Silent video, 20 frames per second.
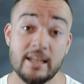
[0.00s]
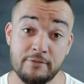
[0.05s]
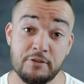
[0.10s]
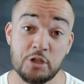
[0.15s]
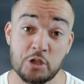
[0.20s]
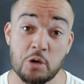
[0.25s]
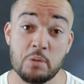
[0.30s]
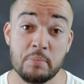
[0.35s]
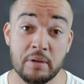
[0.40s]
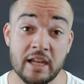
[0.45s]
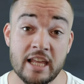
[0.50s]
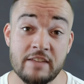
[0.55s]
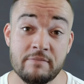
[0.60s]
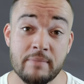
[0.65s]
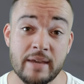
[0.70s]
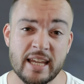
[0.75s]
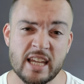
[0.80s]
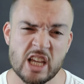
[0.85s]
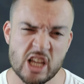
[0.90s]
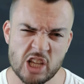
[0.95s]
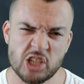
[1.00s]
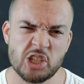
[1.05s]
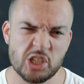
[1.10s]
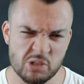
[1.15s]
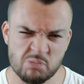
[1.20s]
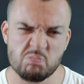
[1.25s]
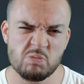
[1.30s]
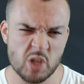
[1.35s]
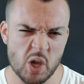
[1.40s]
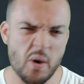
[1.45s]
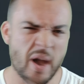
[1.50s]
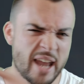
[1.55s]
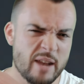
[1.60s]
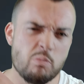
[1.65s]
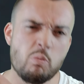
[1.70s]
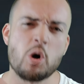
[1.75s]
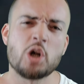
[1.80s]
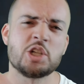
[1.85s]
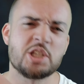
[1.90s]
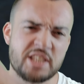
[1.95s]
if you don't believe me, just go ahead and
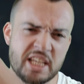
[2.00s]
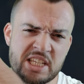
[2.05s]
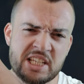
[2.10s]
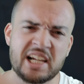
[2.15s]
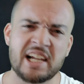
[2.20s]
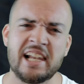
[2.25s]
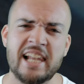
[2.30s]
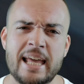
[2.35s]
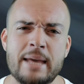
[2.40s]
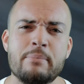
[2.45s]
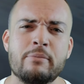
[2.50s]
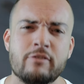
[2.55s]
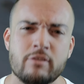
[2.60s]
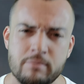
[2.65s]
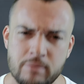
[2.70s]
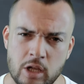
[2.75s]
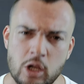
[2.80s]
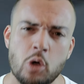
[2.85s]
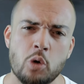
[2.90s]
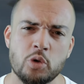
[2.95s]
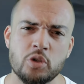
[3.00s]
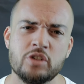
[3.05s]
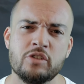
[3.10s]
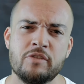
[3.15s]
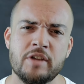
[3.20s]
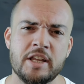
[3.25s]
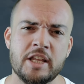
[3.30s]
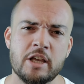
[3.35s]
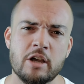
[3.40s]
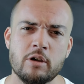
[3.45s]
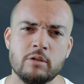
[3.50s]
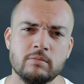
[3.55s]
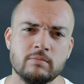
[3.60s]
watch this clip from the launch video.